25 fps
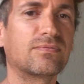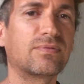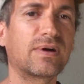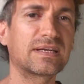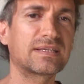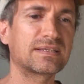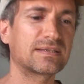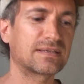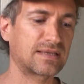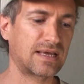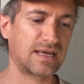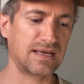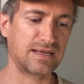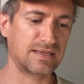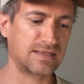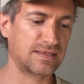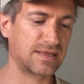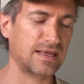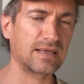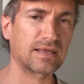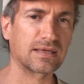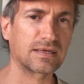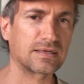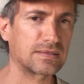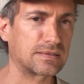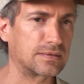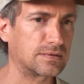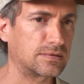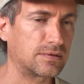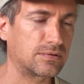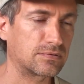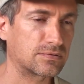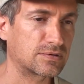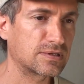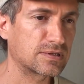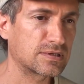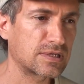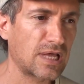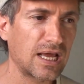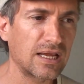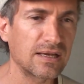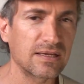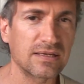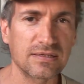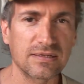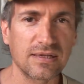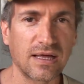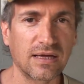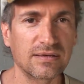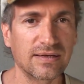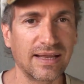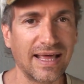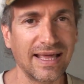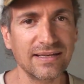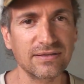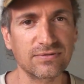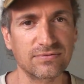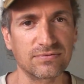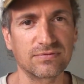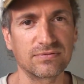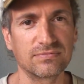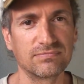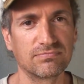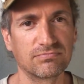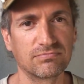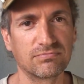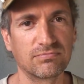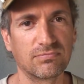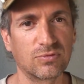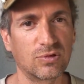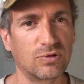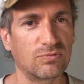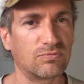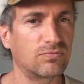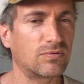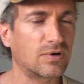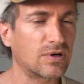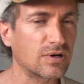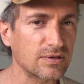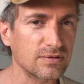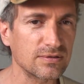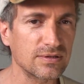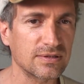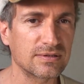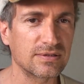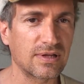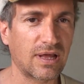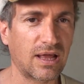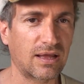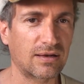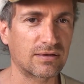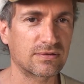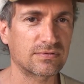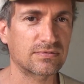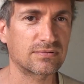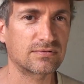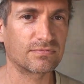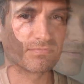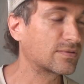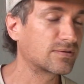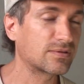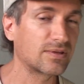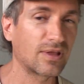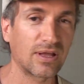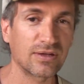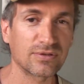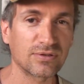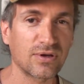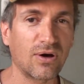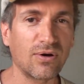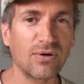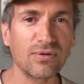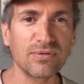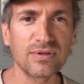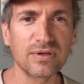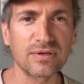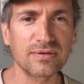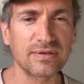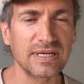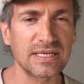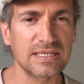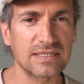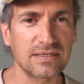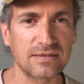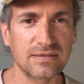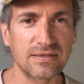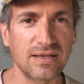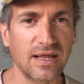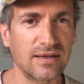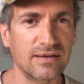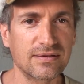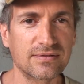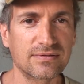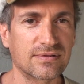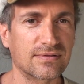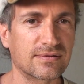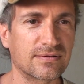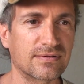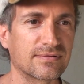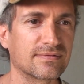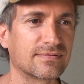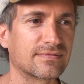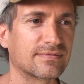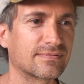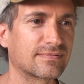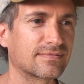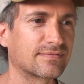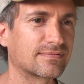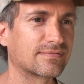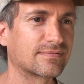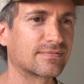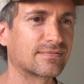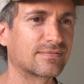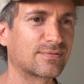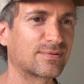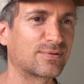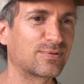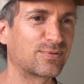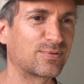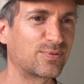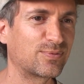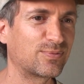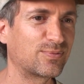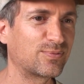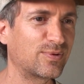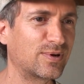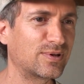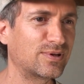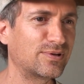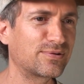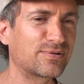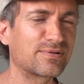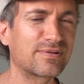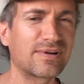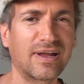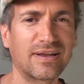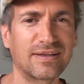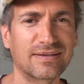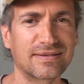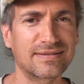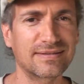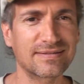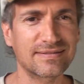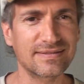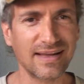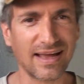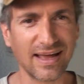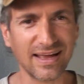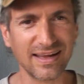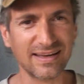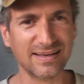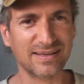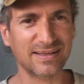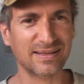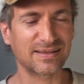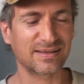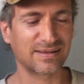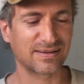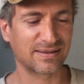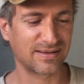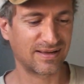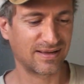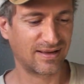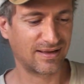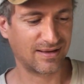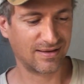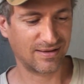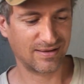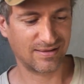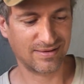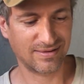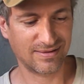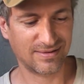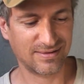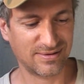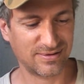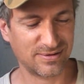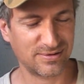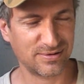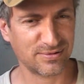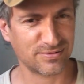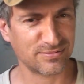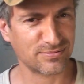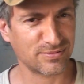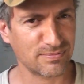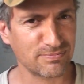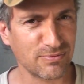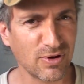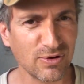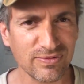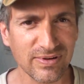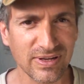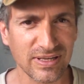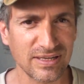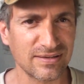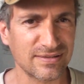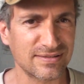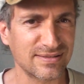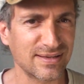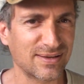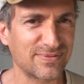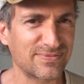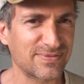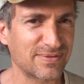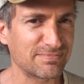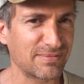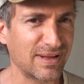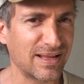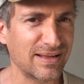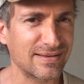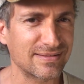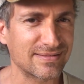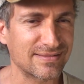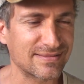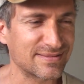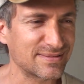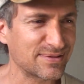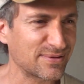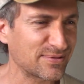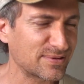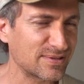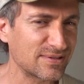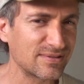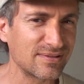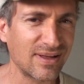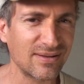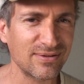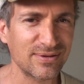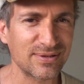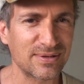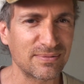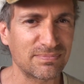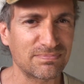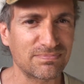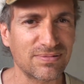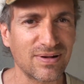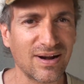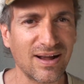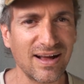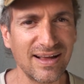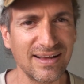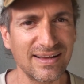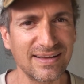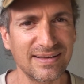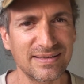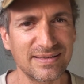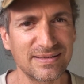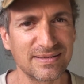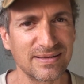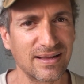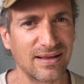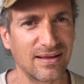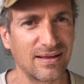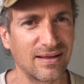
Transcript: way society thinks. You know, society is not natural. The world is natural. That's all there is is nature. When you create a society, you're removing yourself from nature, so it's no surprise